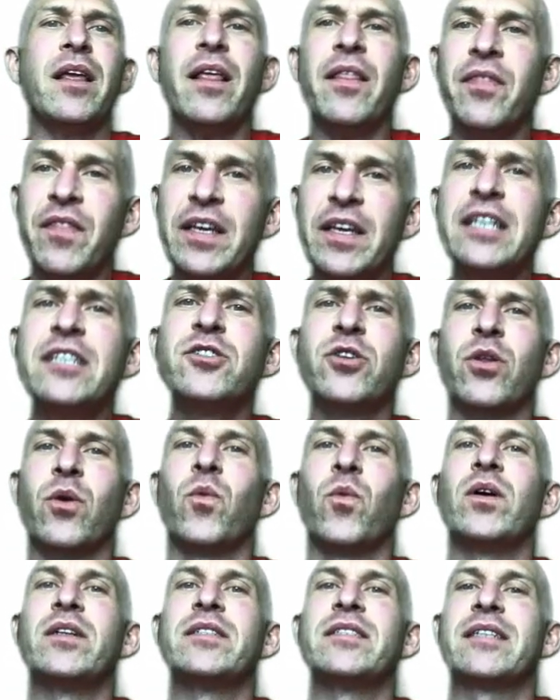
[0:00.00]
these are the
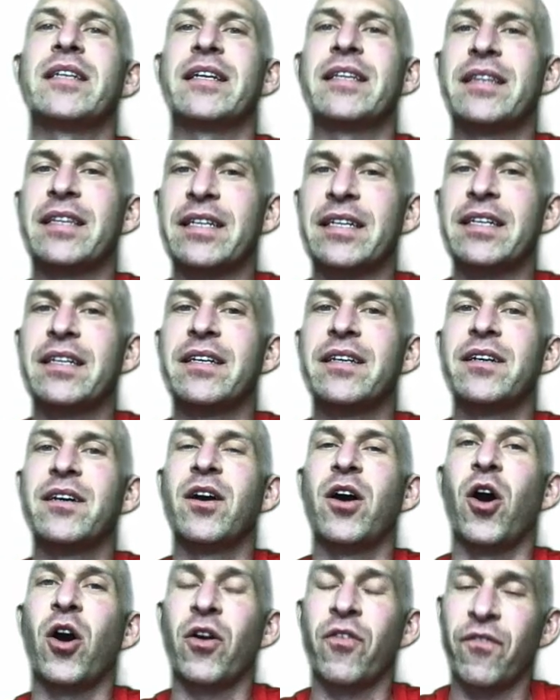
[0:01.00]
ones that I think
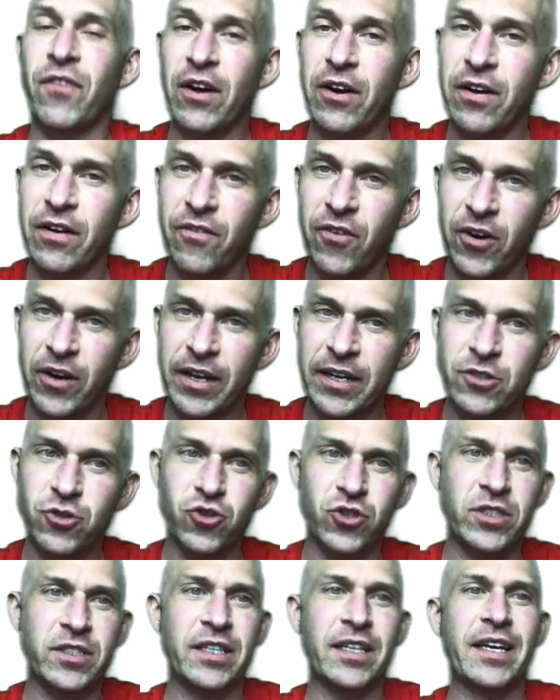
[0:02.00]
are very, very
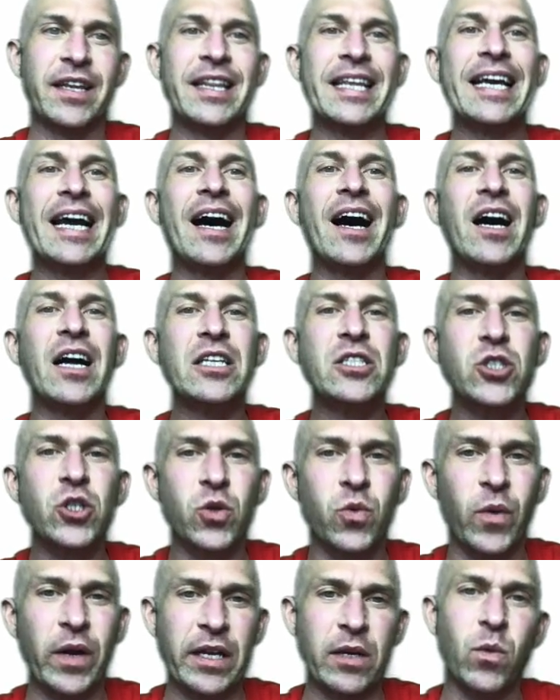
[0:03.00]
interesting. The
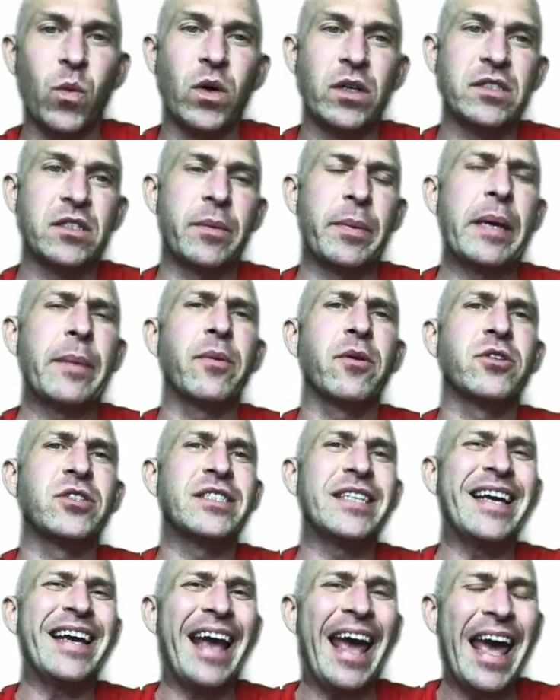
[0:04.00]
underweight ones the people are
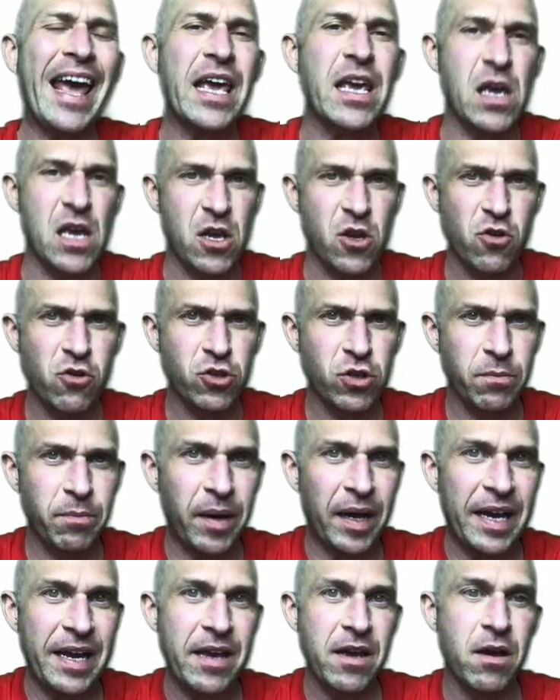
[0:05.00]
saying, hey, you should
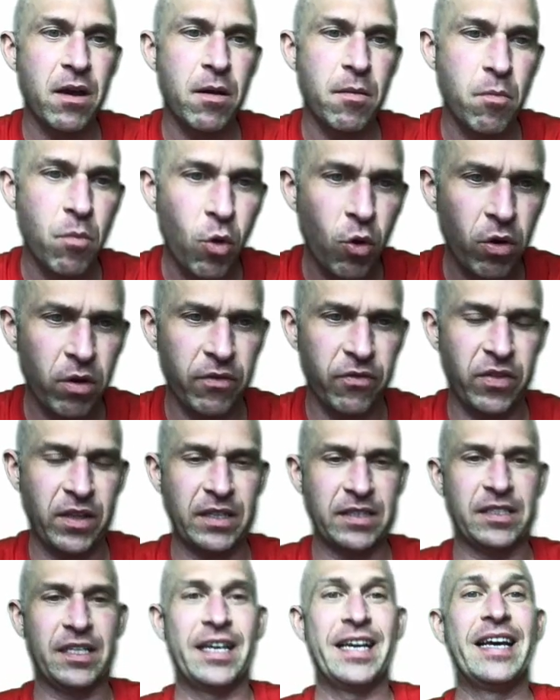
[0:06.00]
buy more of
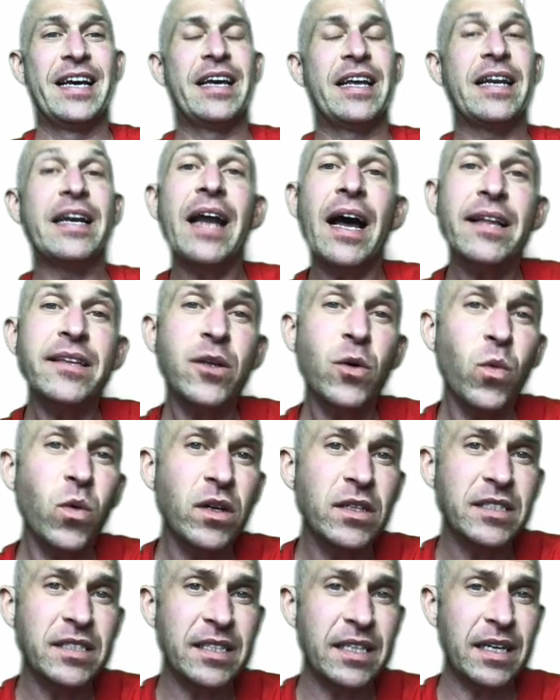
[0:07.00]
this. Not the
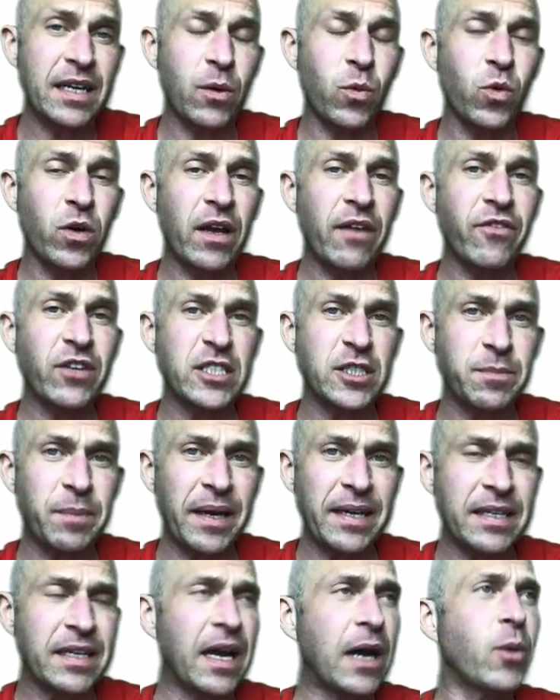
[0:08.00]
ones that I would have
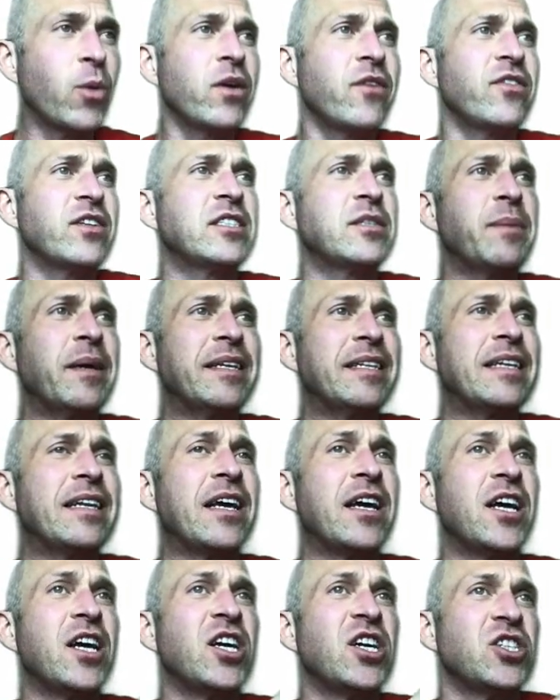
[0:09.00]
expected. I would have expected
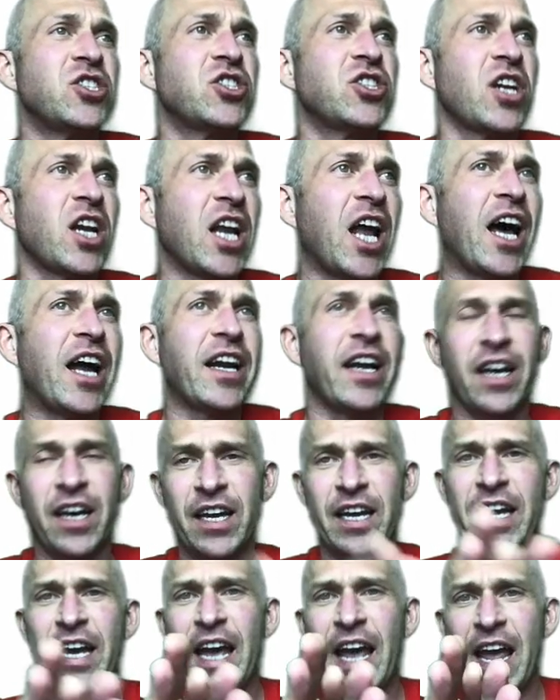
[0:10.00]
Solana
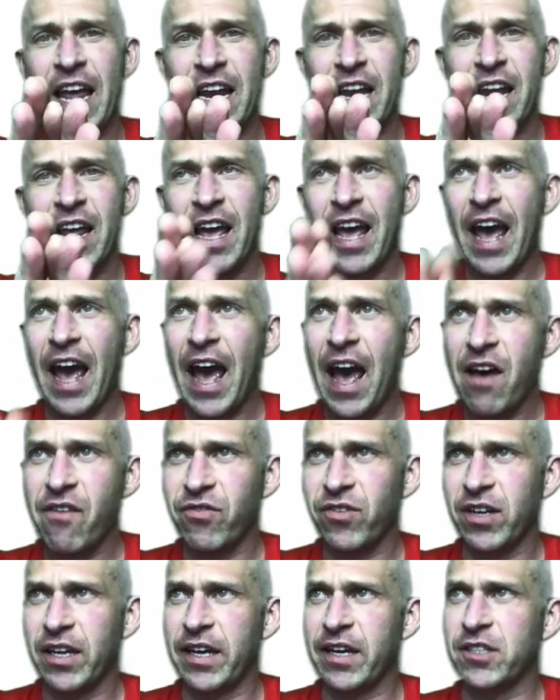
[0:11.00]
and
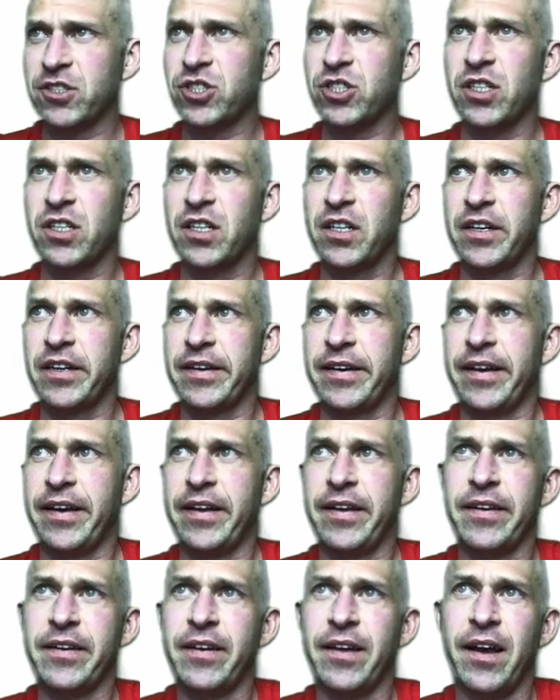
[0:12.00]
Avalanche
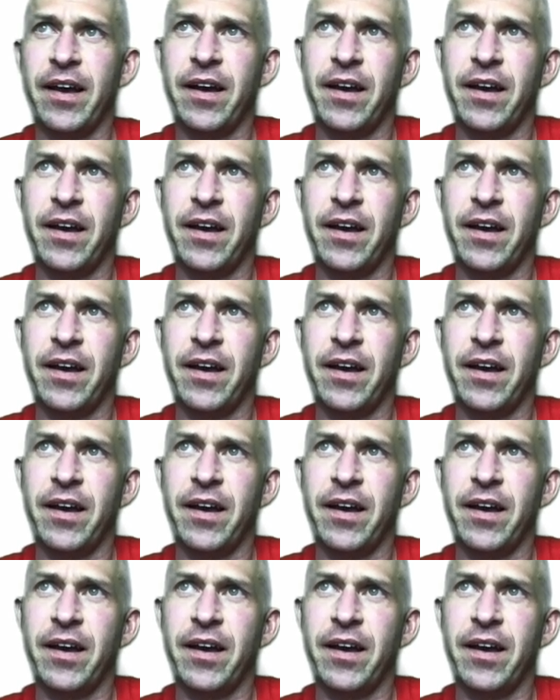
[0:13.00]
and